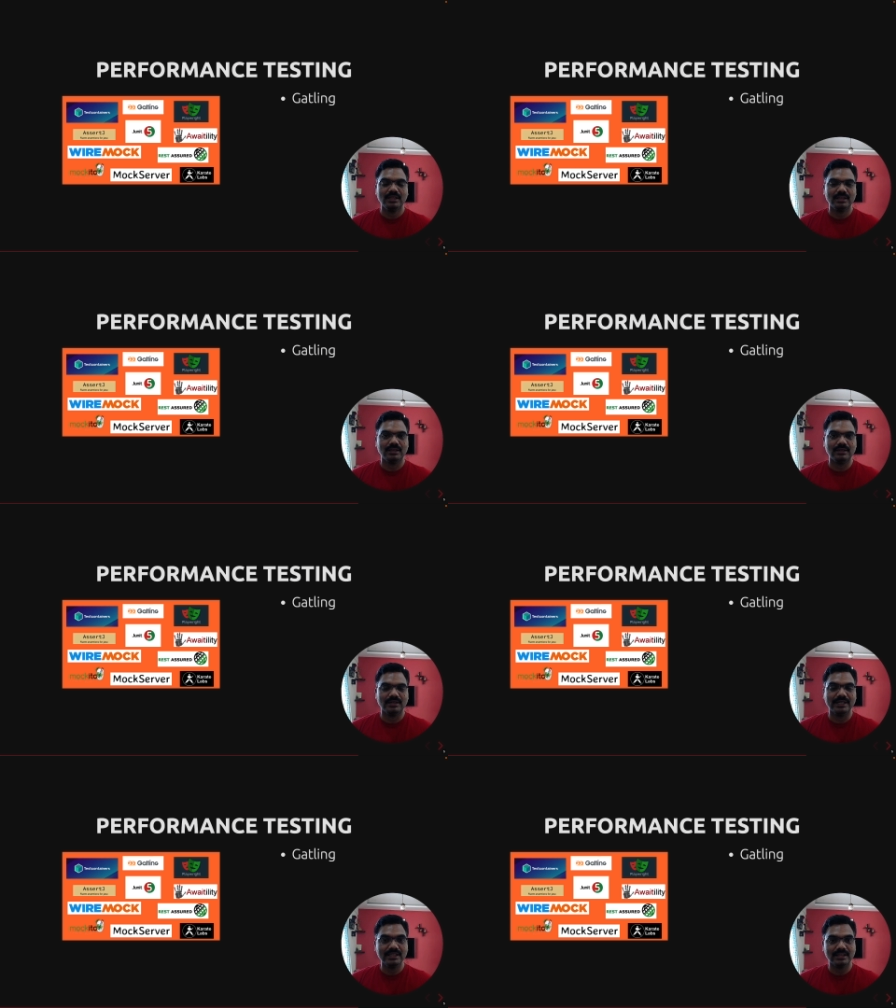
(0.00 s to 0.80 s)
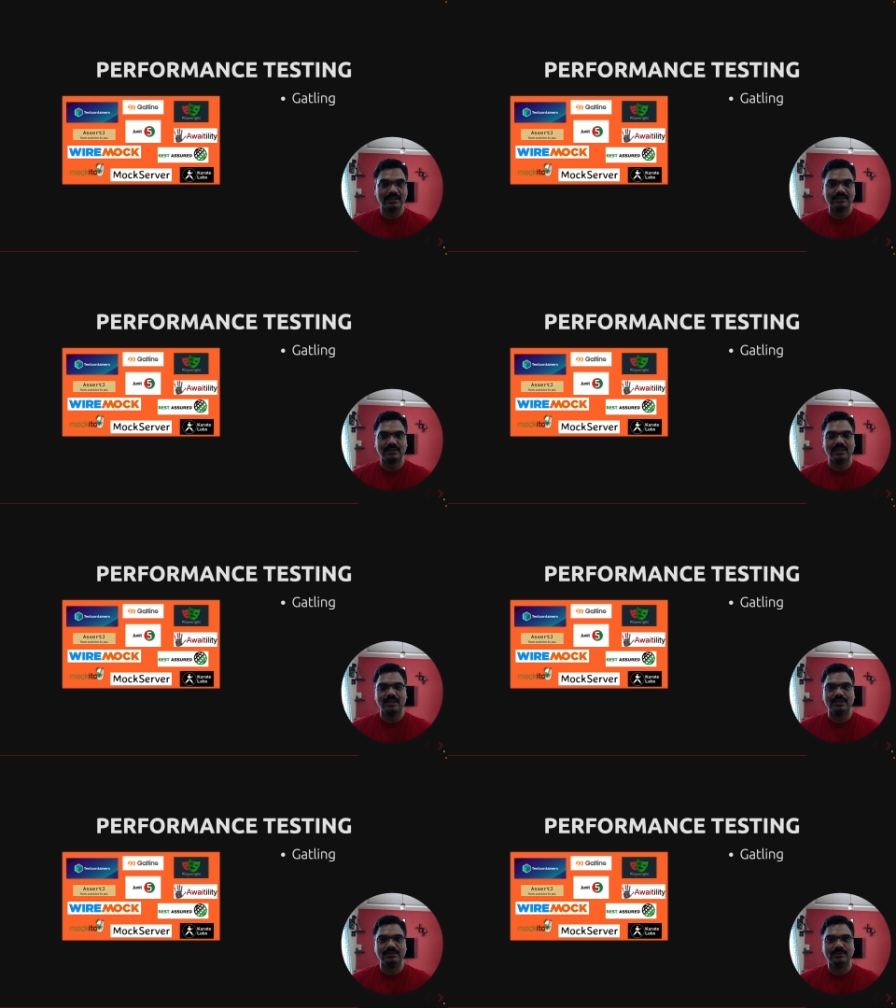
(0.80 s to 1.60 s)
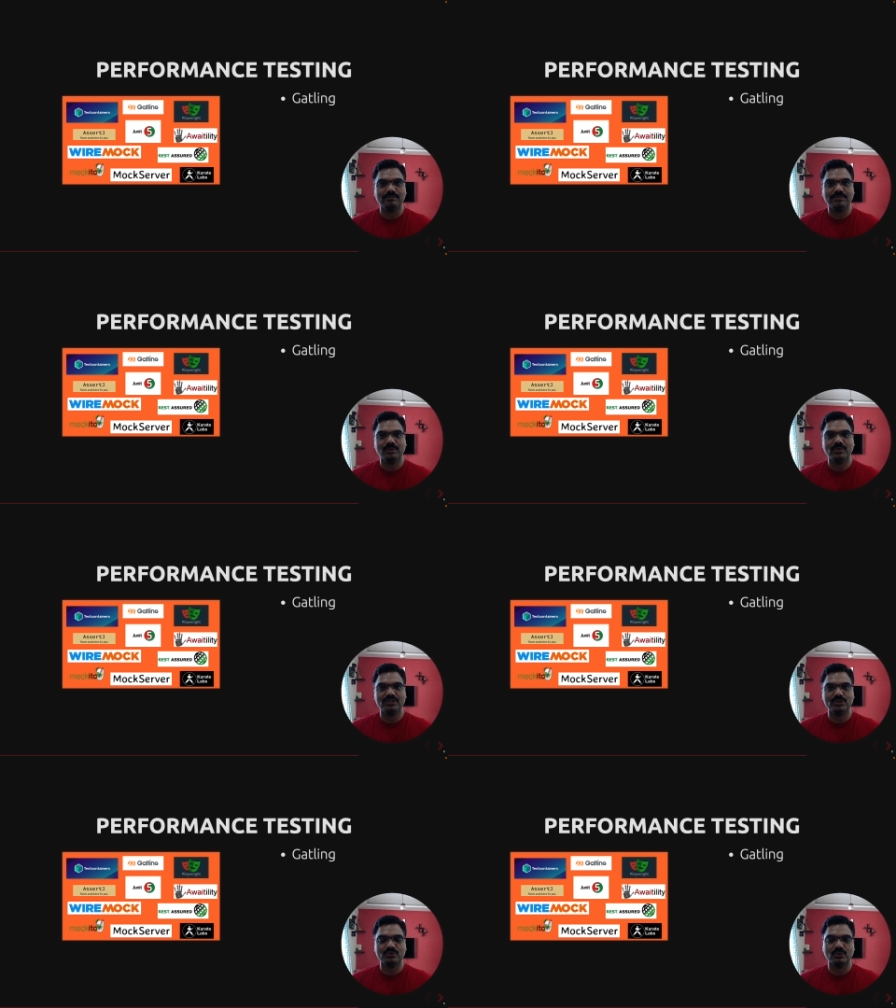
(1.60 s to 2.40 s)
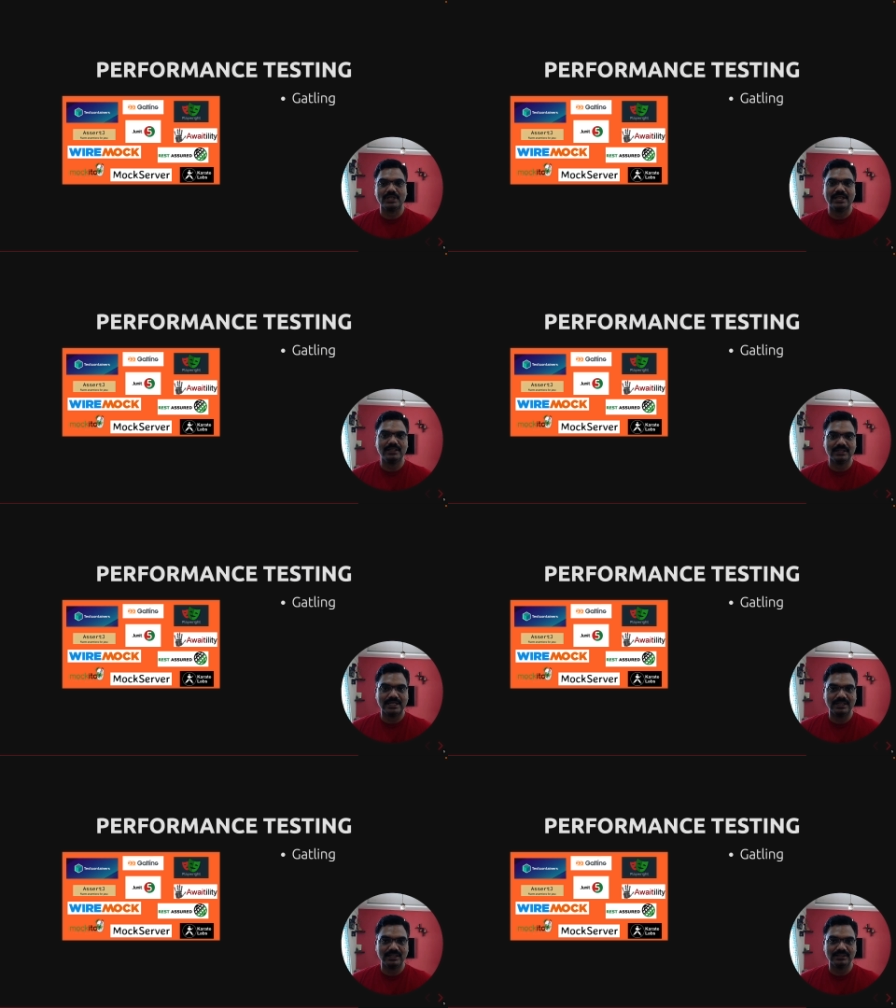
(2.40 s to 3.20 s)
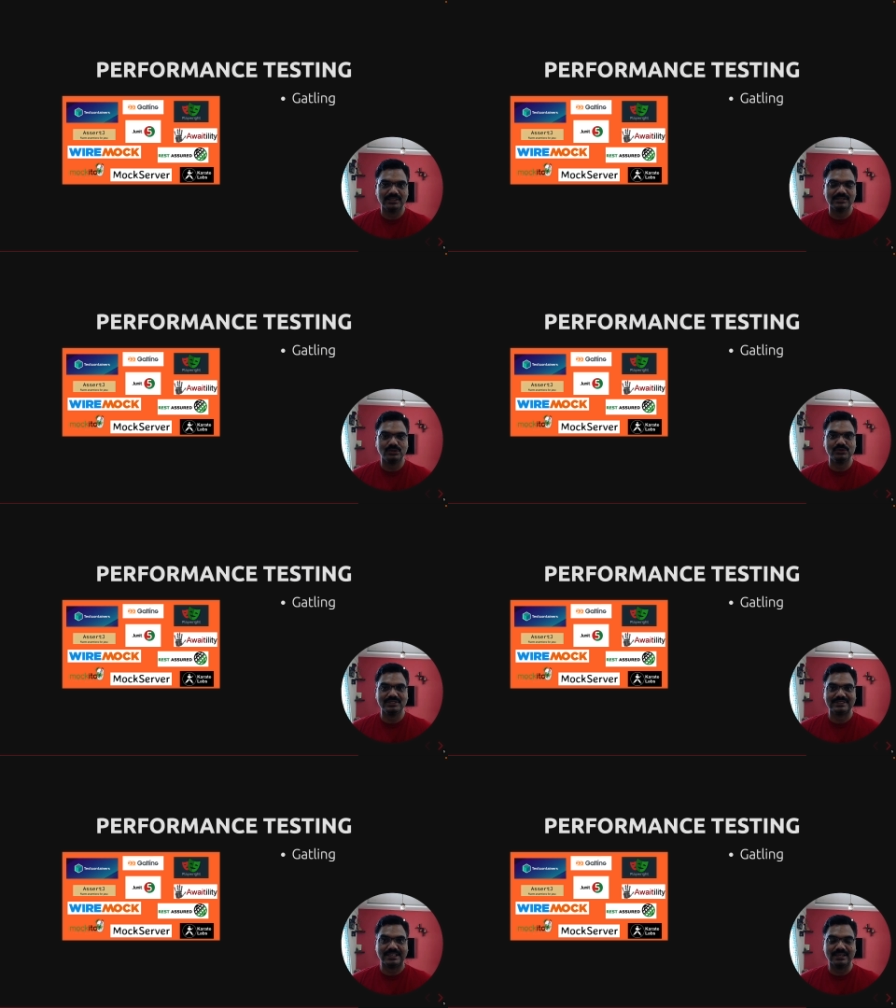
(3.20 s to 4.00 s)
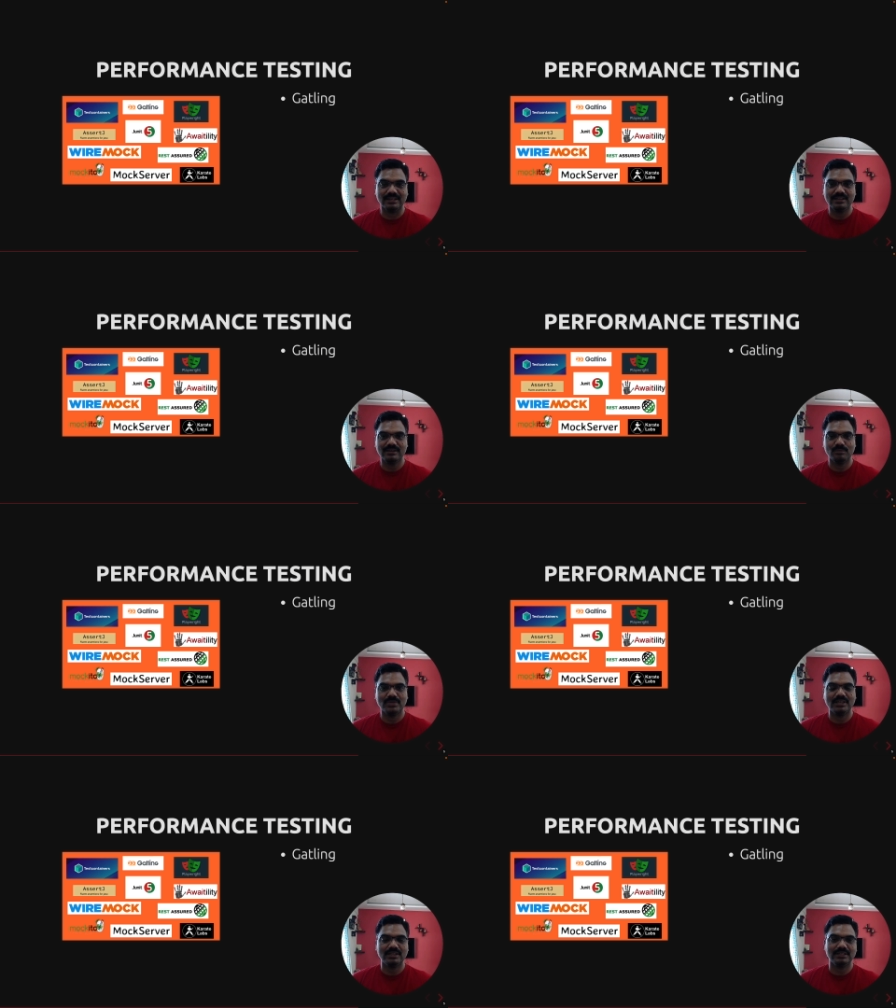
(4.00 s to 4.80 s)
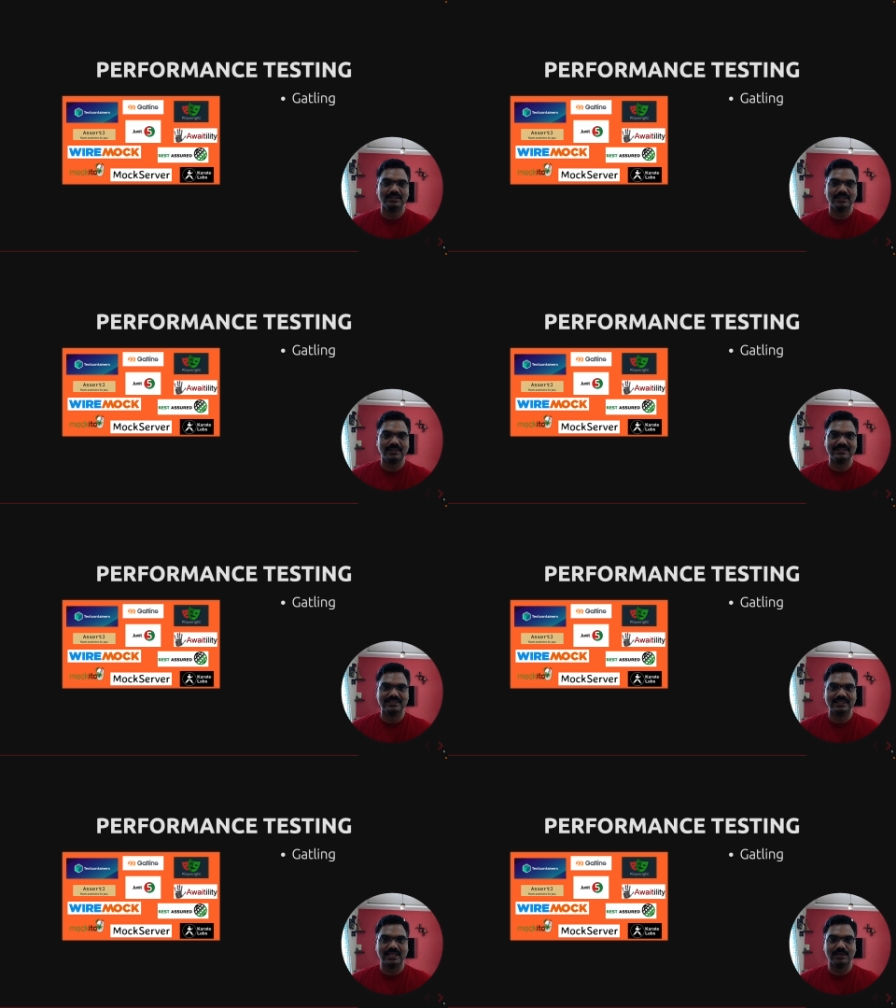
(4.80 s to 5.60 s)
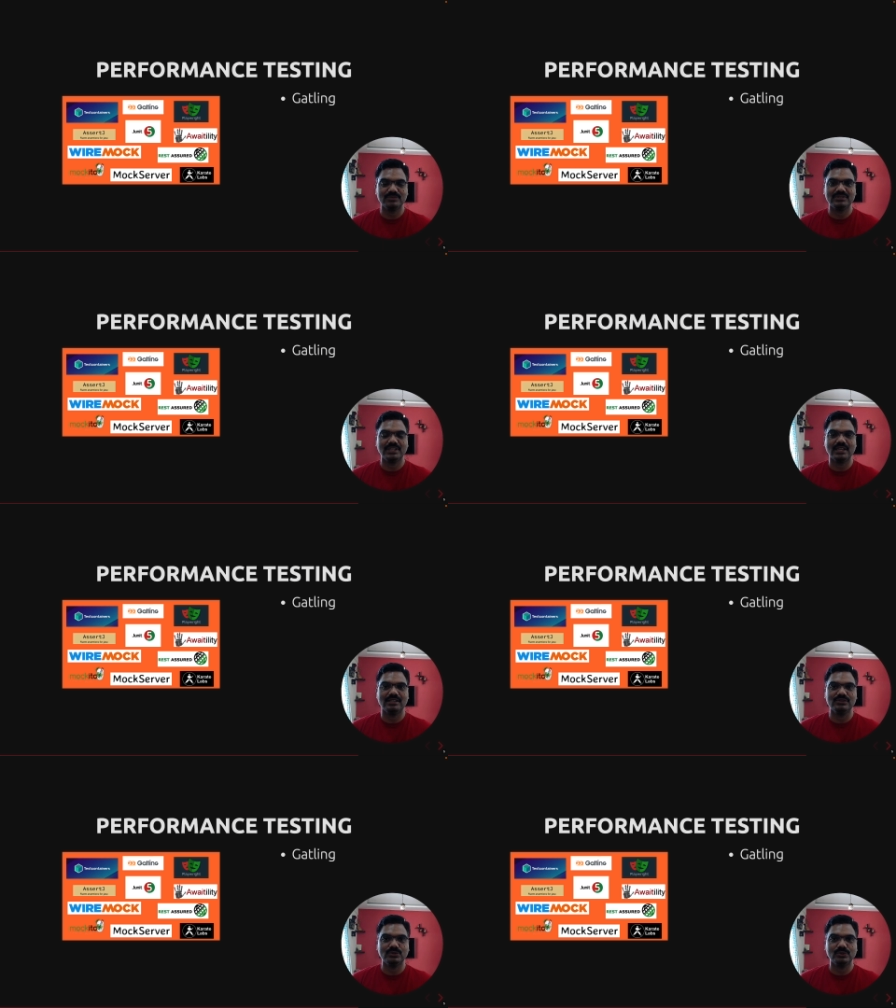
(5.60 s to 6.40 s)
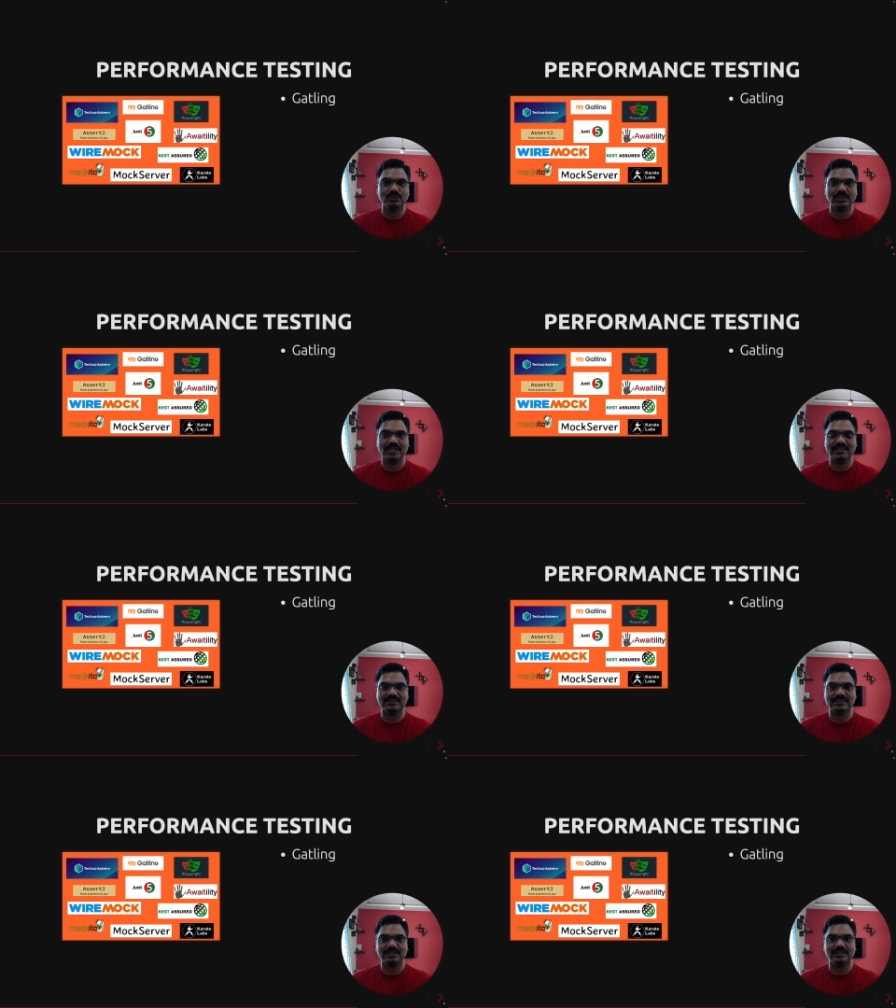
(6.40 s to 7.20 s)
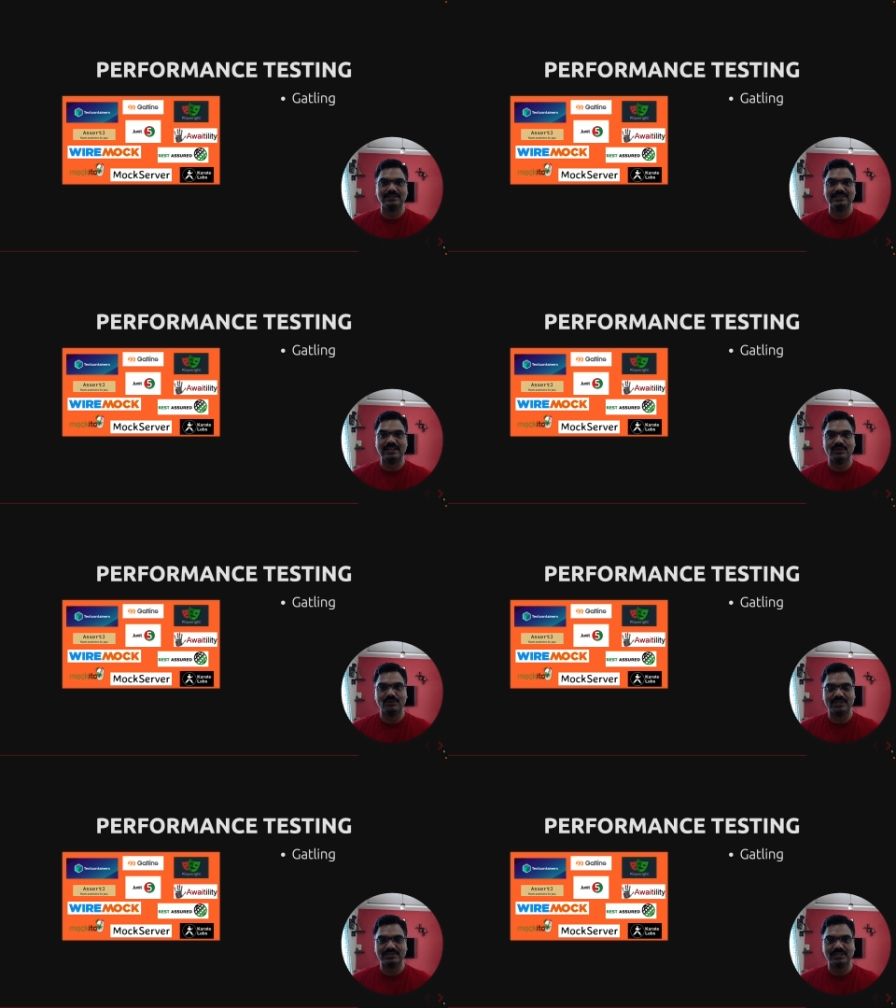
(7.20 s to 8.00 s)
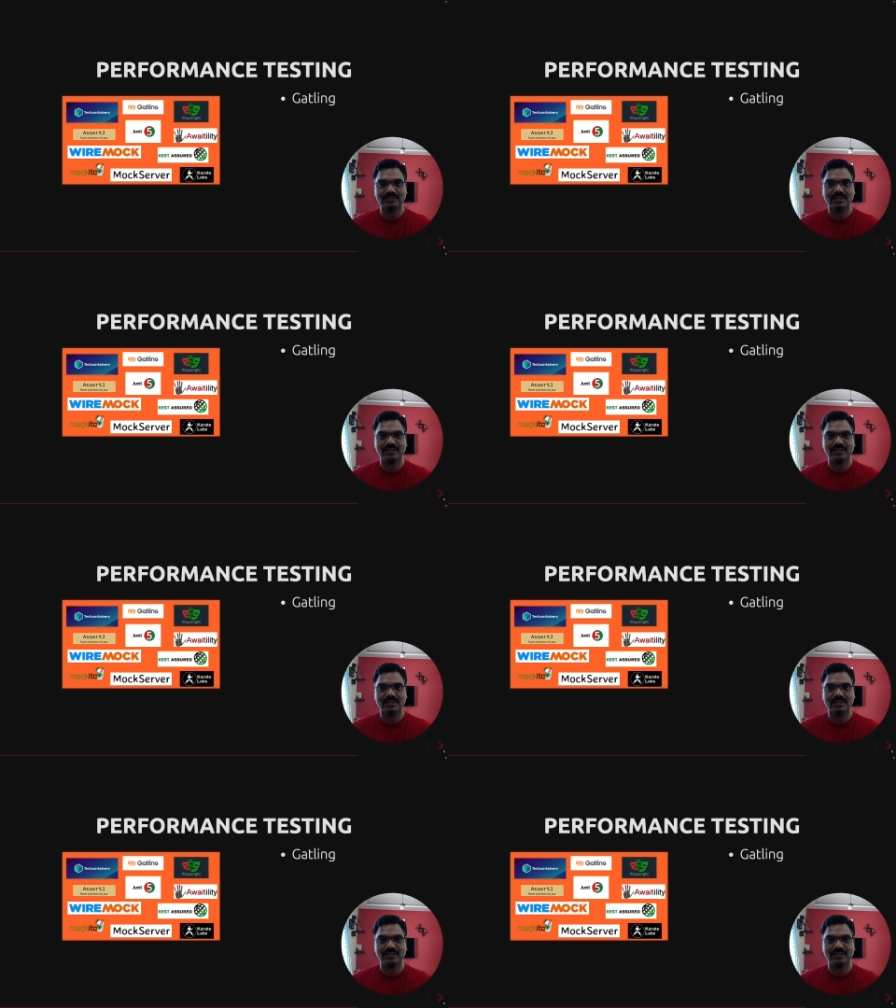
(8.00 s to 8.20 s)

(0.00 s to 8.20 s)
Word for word: Uh, earlier, people used to write Gatling tests using Scala, but in the recent times they also released a Java version,